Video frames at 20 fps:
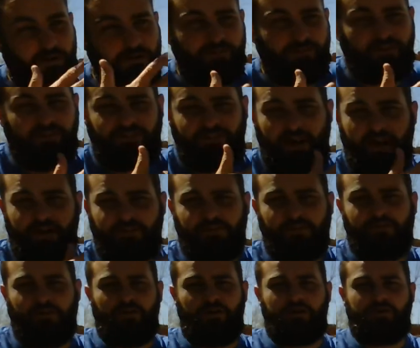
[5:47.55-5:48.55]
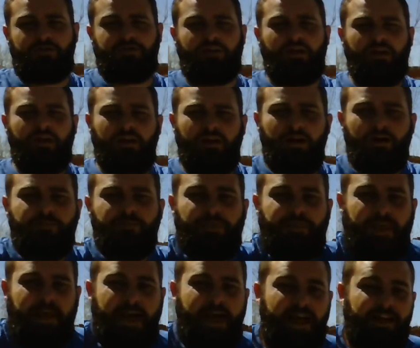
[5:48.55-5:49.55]
of the size of Earth,
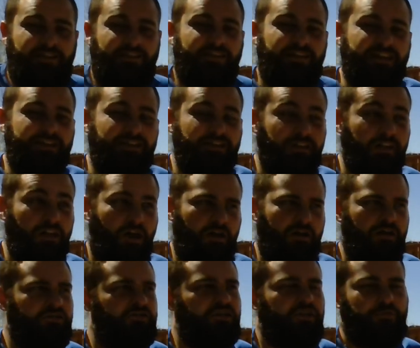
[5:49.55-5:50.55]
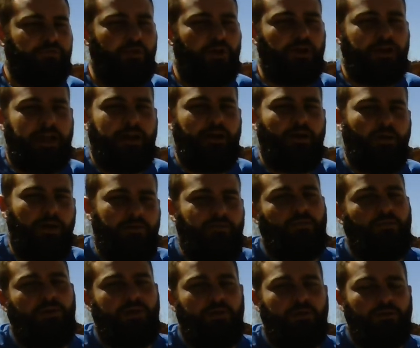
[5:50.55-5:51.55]
but it has the largest volcano ever
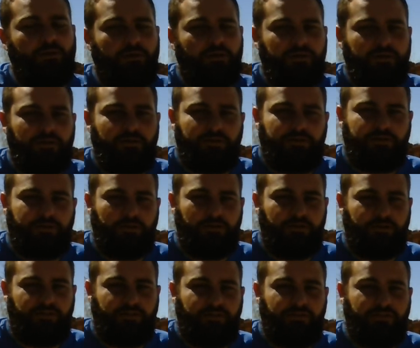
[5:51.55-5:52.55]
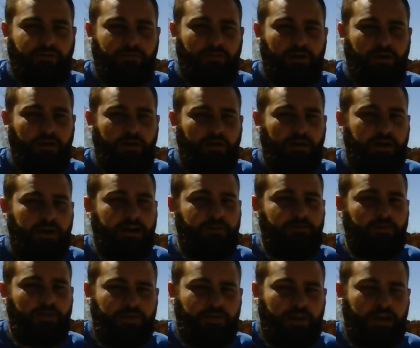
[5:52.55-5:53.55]
recorded in the solar system. And
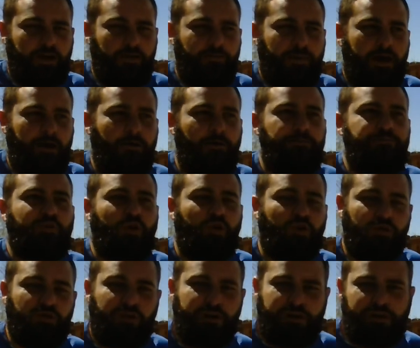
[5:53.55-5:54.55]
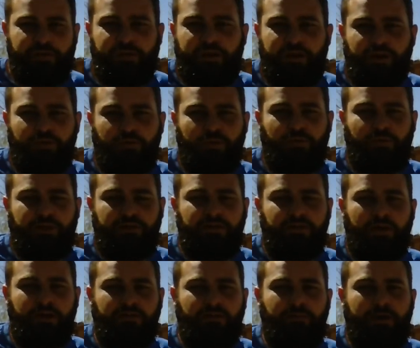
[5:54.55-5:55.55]
if you think about earlier in the year when we
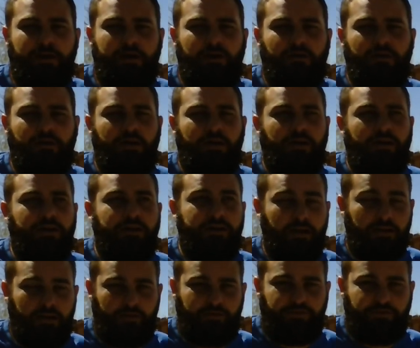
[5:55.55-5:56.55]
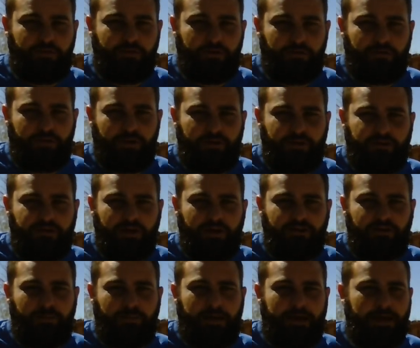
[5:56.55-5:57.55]
talked about Yellowstone and we
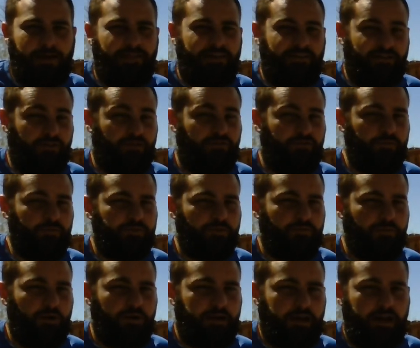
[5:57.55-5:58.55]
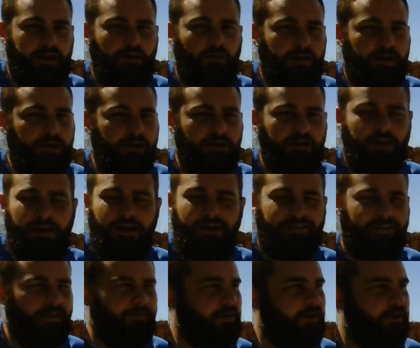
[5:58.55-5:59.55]
talked about how that's a super volcano here,
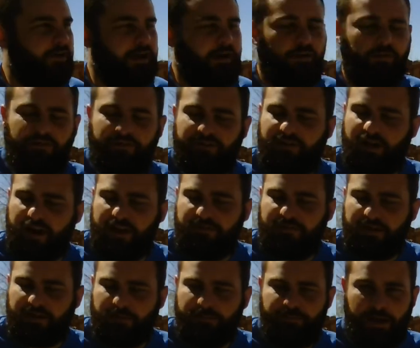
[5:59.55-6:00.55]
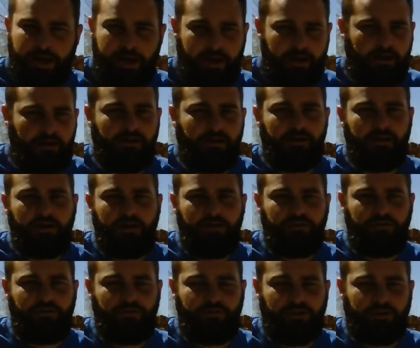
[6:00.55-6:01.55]
that volcano does not even compare
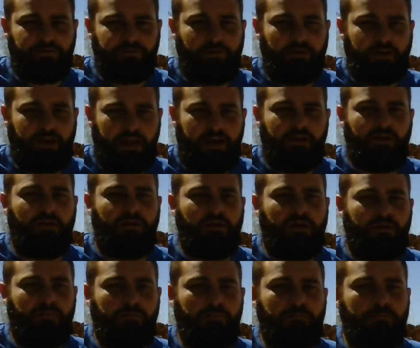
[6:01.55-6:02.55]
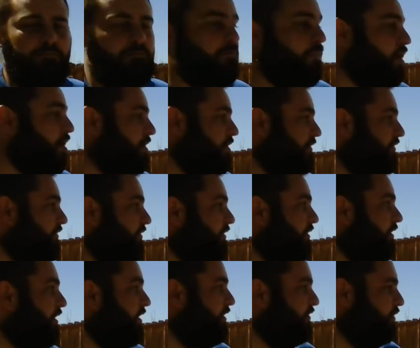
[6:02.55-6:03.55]
to this volcano on Mars.
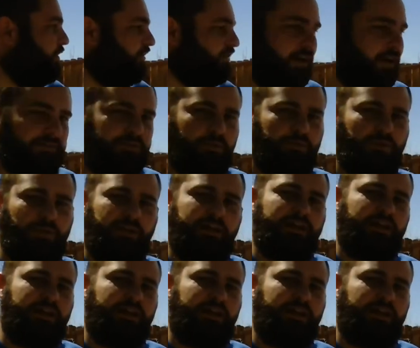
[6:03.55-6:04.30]
So it's got some really